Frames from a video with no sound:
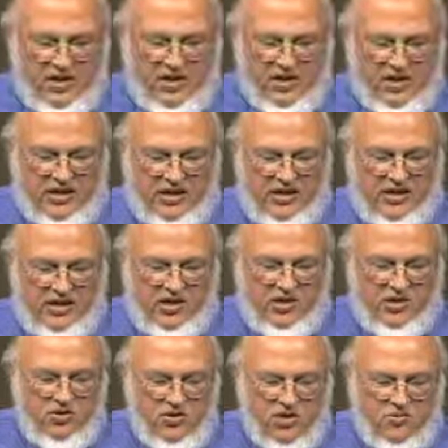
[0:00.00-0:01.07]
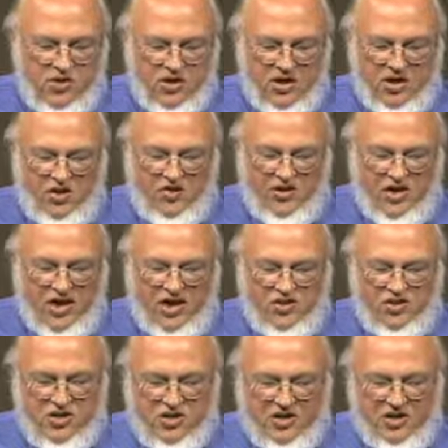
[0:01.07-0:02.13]
It used to be called the
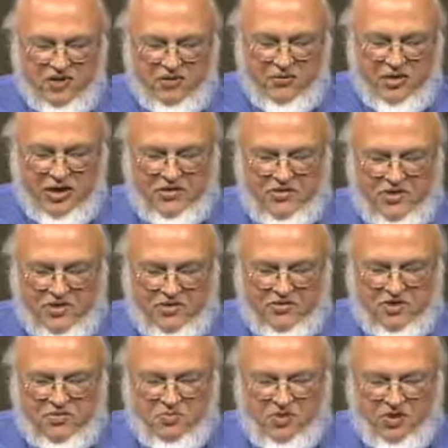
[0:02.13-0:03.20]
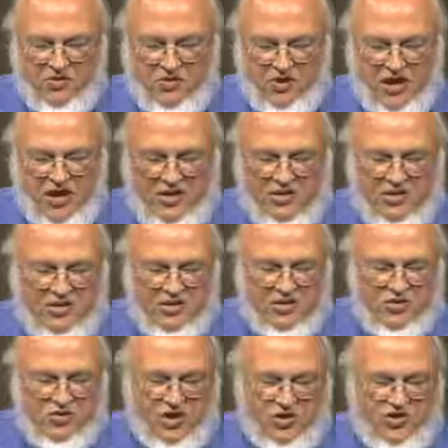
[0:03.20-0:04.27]
National Interreligious Service Board for Conscientious
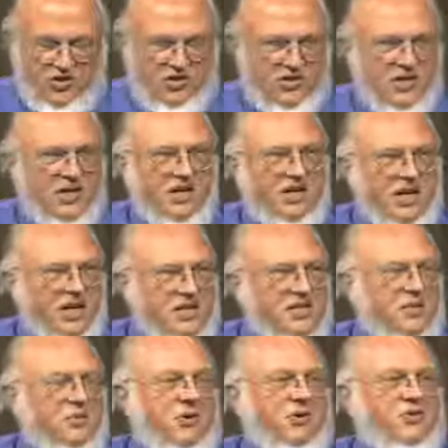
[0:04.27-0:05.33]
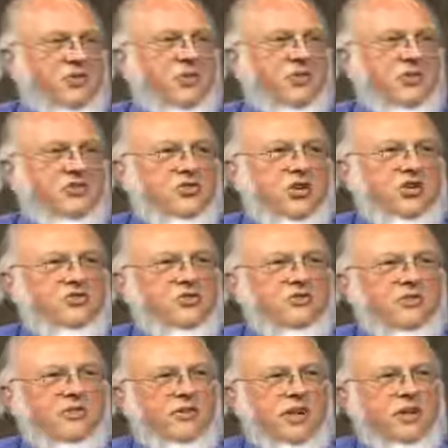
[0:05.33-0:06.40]
Objectors, and some years ago they
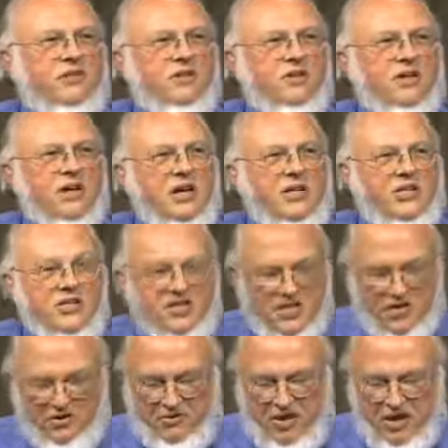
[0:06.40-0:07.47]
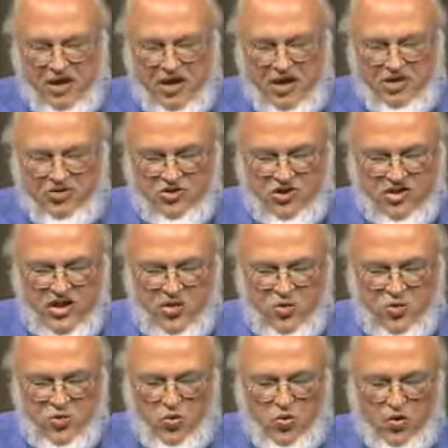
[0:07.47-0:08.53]
changed their name to the Center on Conscience
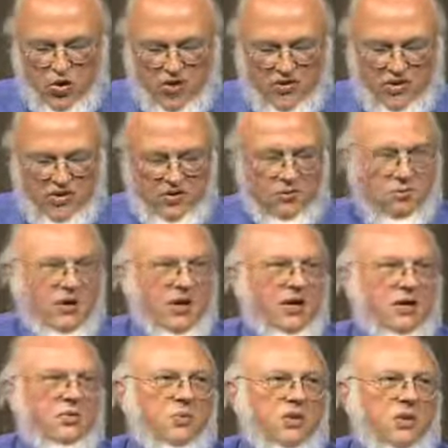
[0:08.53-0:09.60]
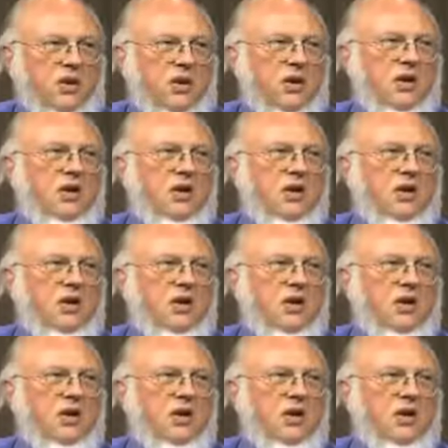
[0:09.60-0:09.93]
and War, and they do really good work